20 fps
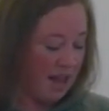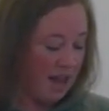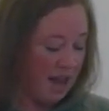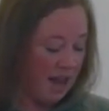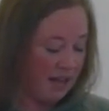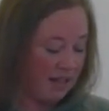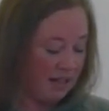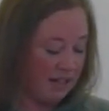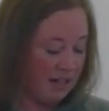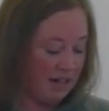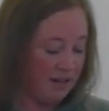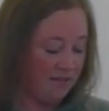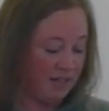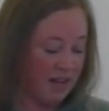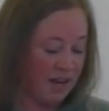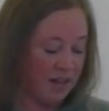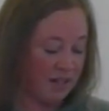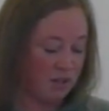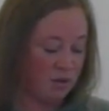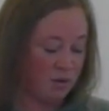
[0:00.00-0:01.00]
and leave
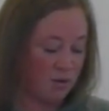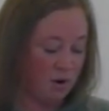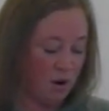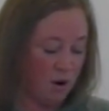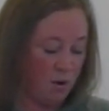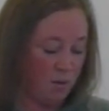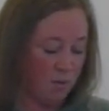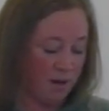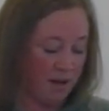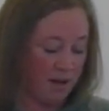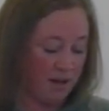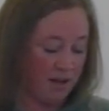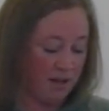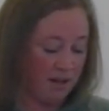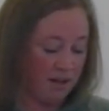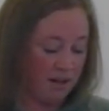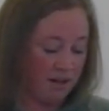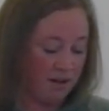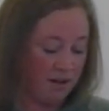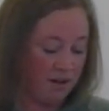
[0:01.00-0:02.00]
that door
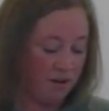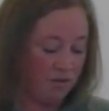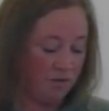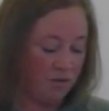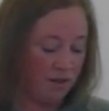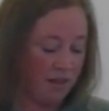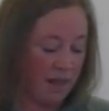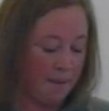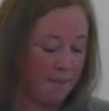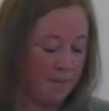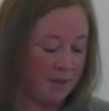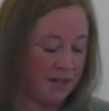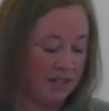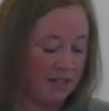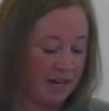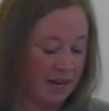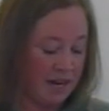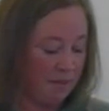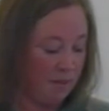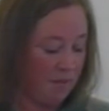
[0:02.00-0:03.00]
open for that
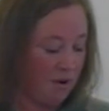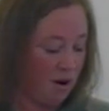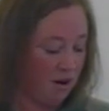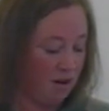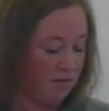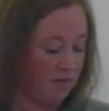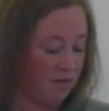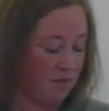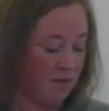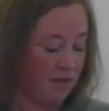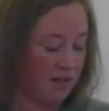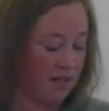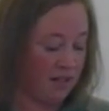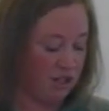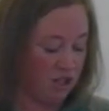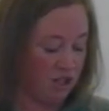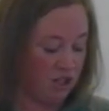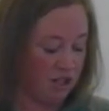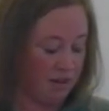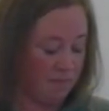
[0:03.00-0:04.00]
mundane part of our
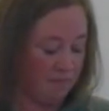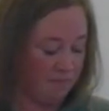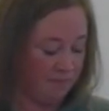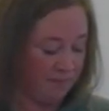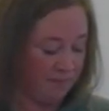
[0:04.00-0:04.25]
relationship.